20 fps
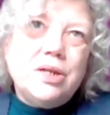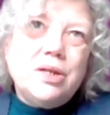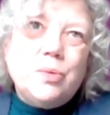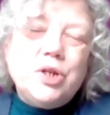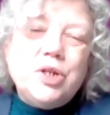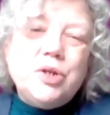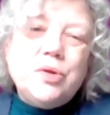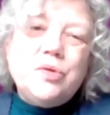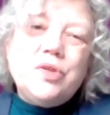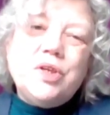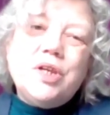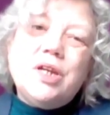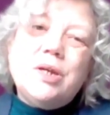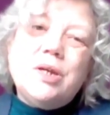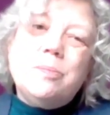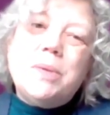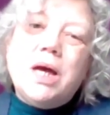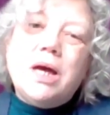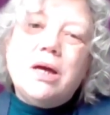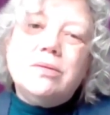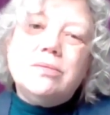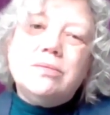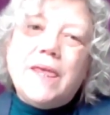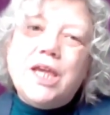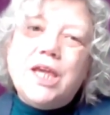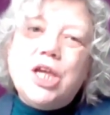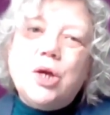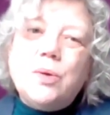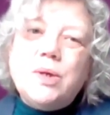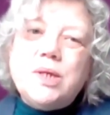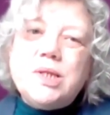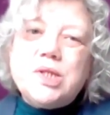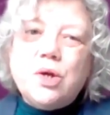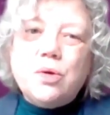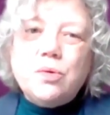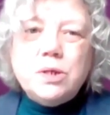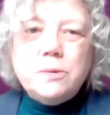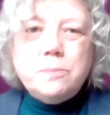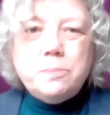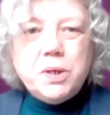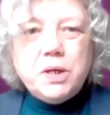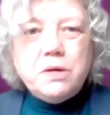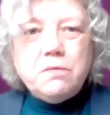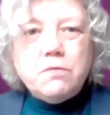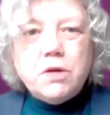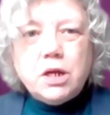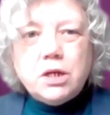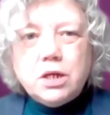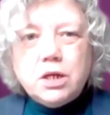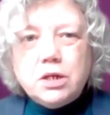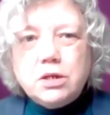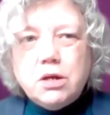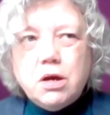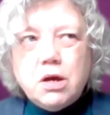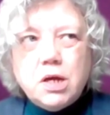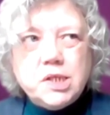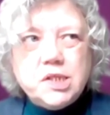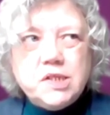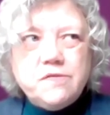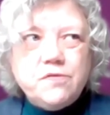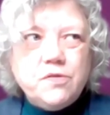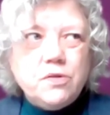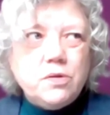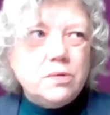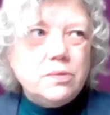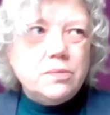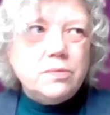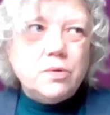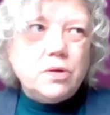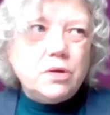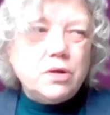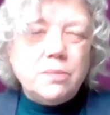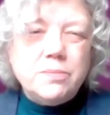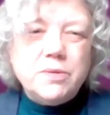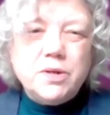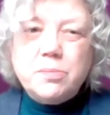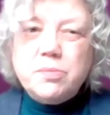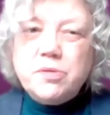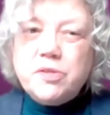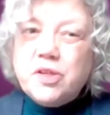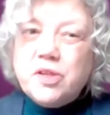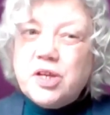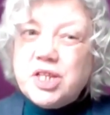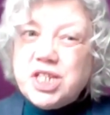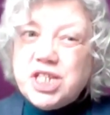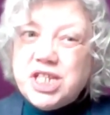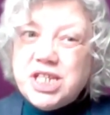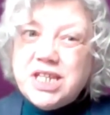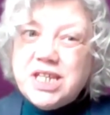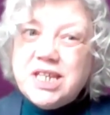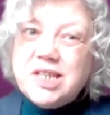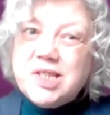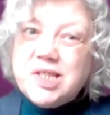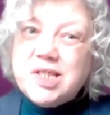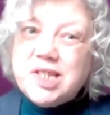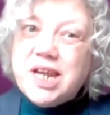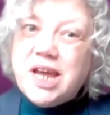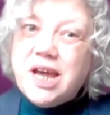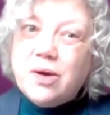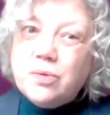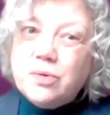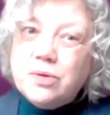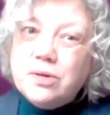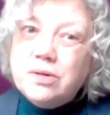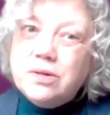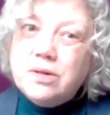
when you think about EoE's only been recognised for coming up 30 years now,